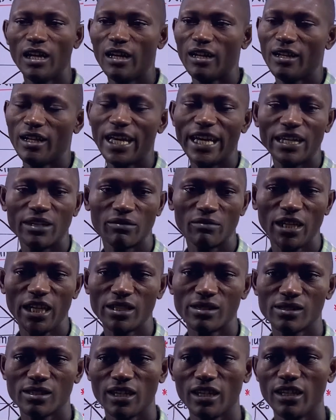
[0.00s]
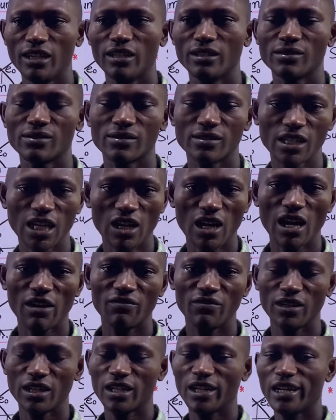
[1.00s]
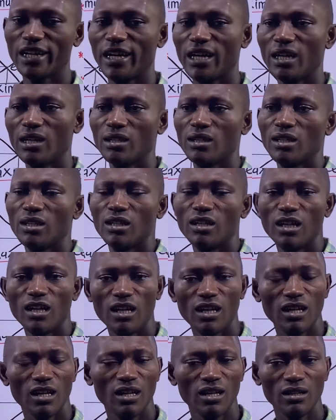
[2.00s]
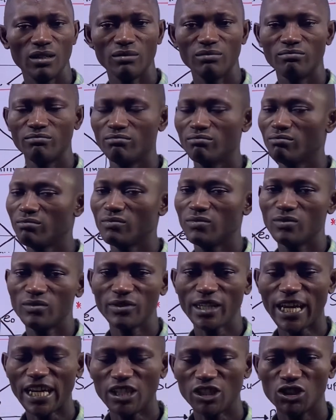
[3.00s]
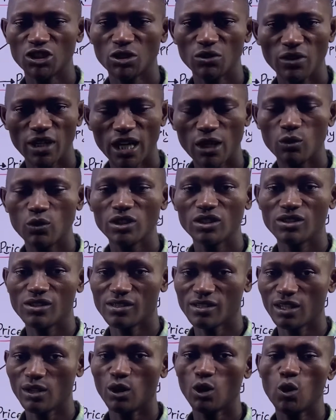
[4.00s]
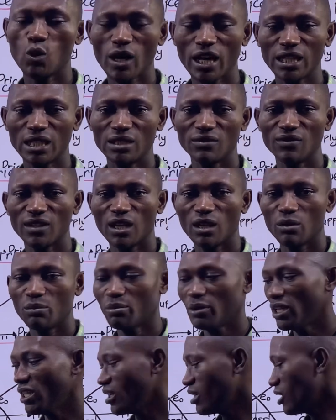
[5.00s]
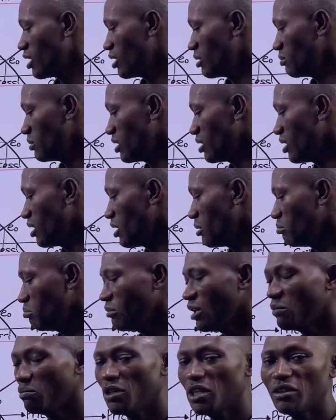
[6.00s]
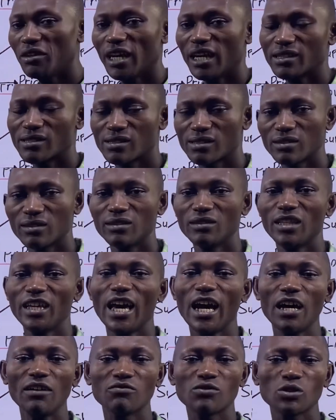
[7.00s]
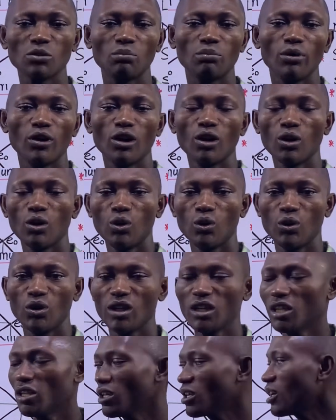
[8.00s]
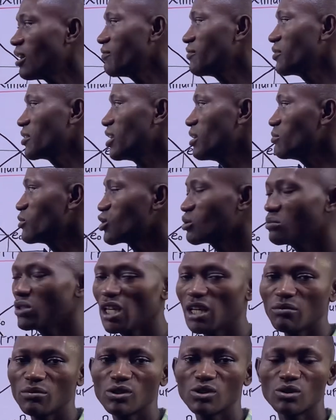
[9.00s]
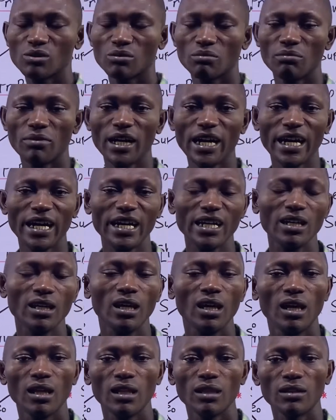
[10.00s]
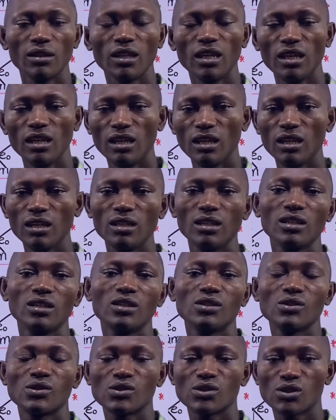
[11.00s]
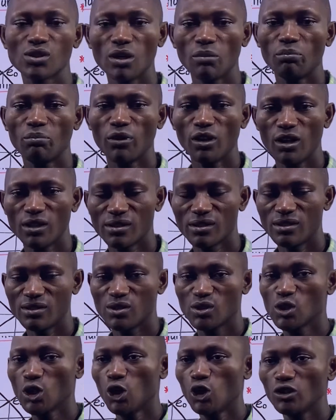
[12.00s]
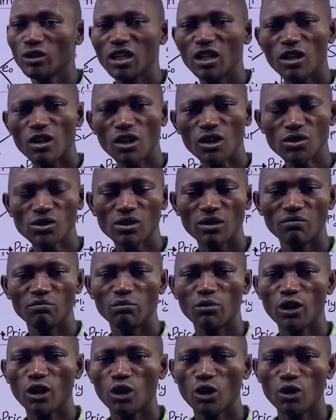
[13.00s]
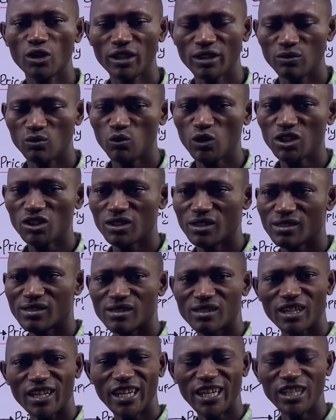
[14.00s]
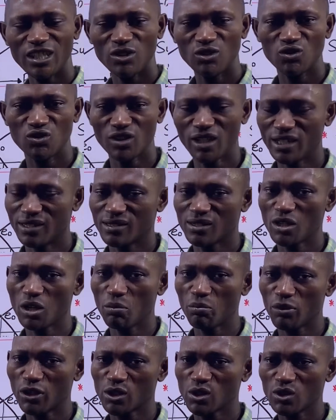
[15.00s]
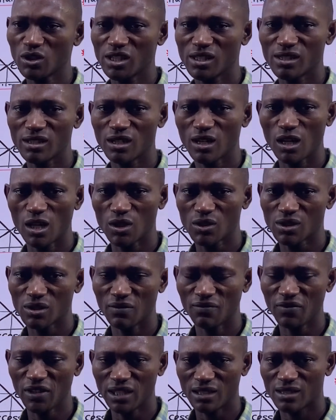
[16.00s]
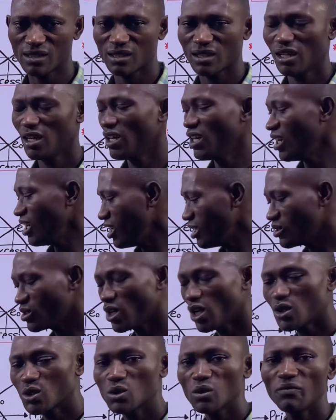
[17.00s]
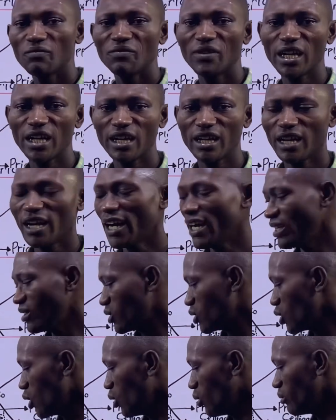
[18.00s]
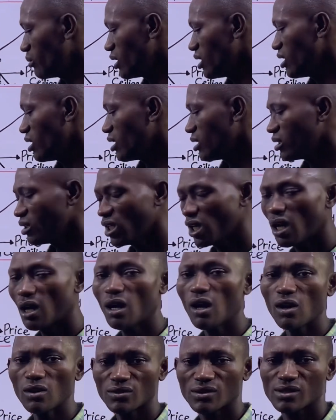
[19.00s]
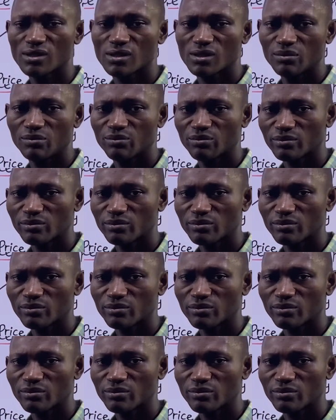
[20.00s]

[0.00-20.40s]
like let's say South Africa, uh, Nigeria, which is a lower developing economy, maybe that they have to borrow in order for them to be able to buy the surpluses. So the cost of borrowing, which is interest, the opportunity cost of it, is also very high. So the cost